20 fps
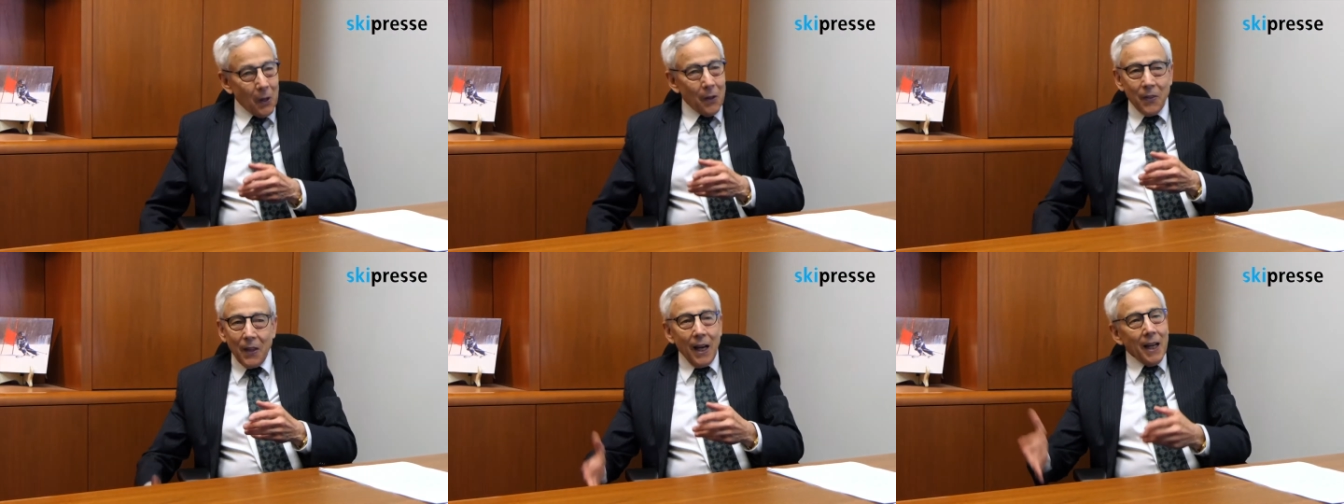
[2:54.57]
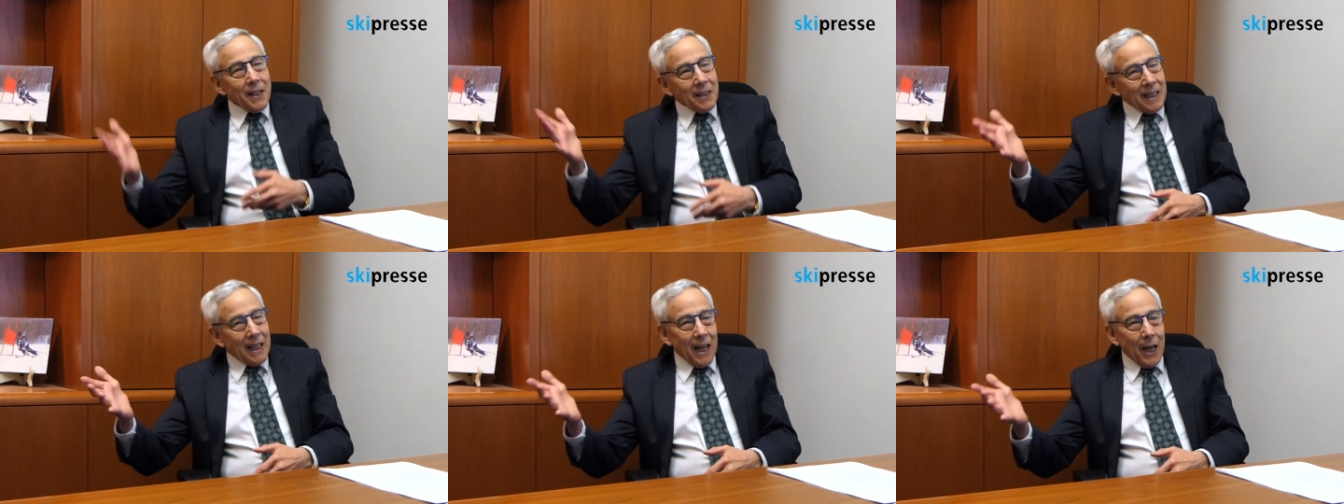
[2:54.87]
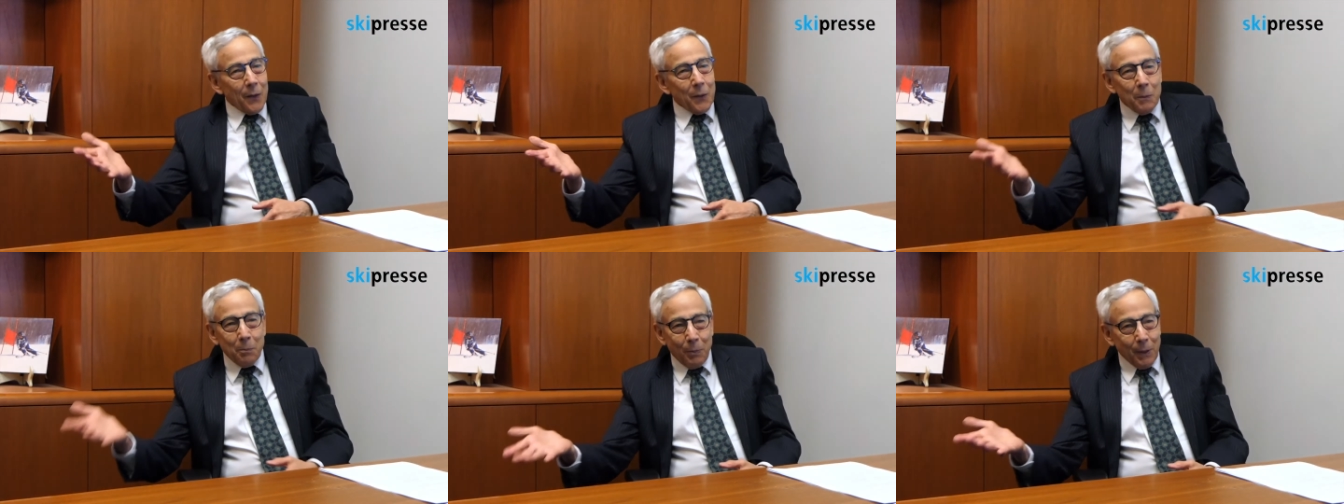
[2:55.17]
that guy
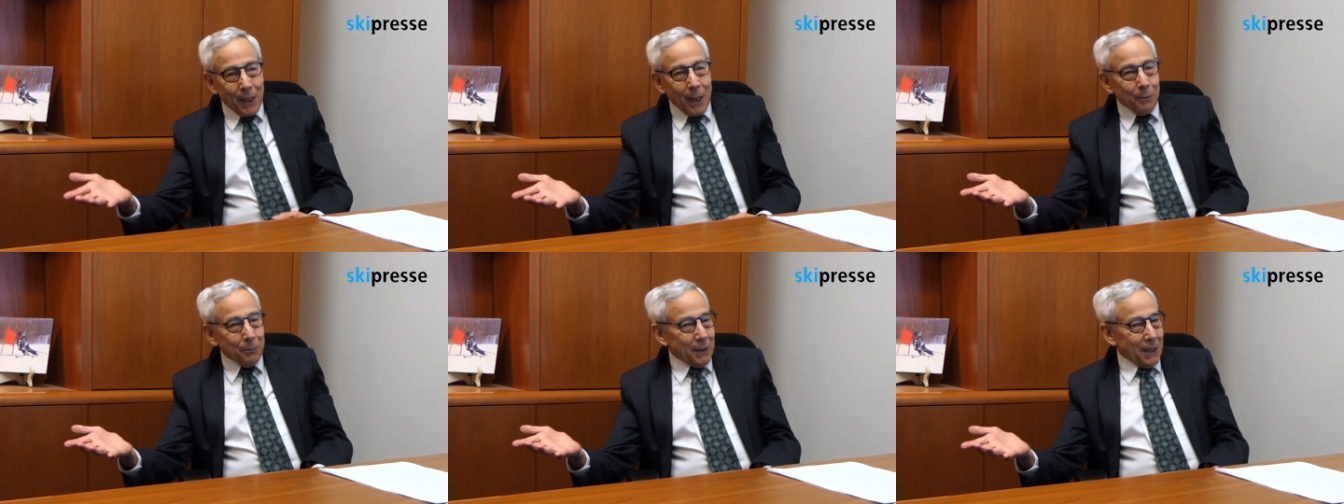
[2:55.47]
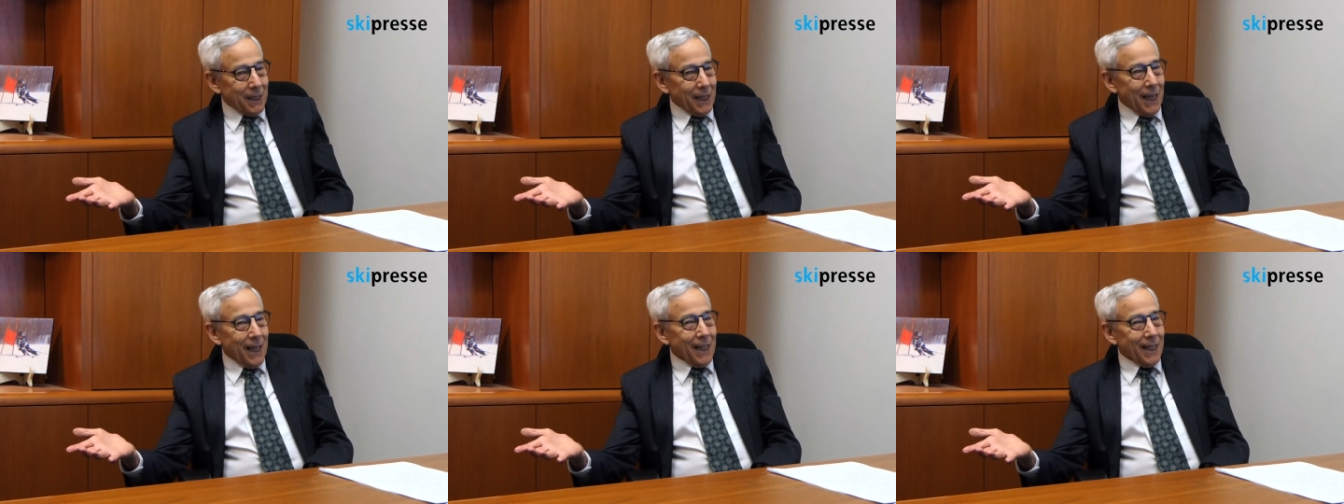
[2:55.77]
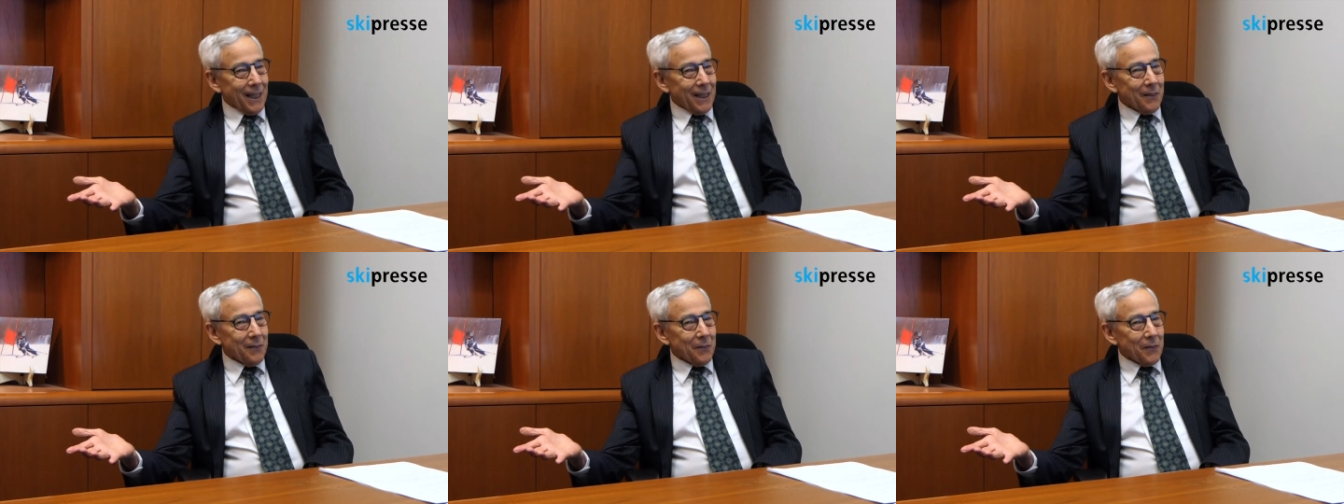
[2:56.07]
would pick up the
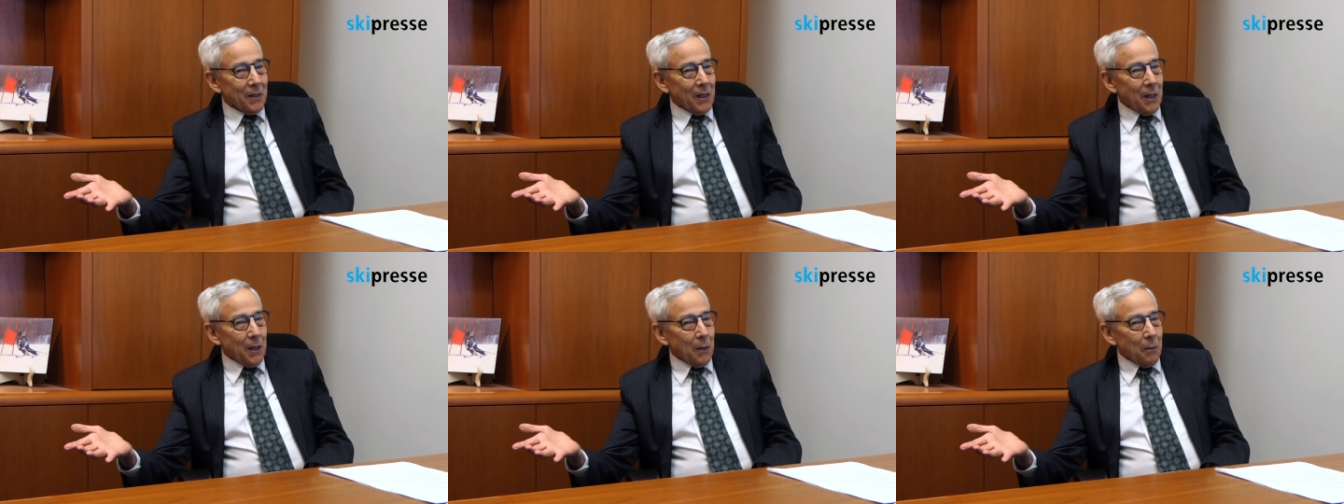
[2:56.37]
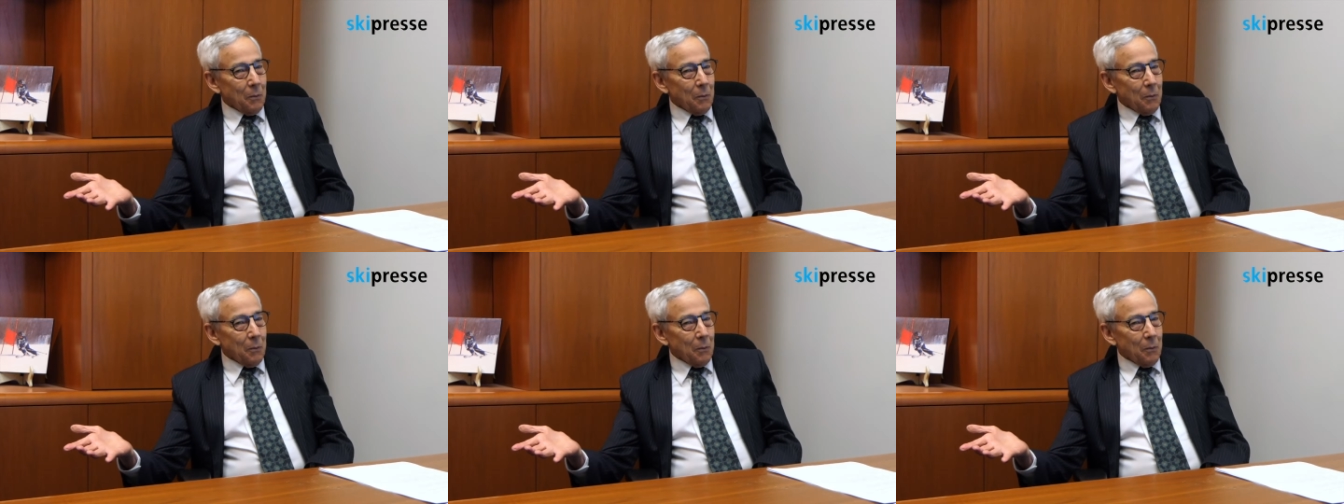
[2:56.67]
cake and do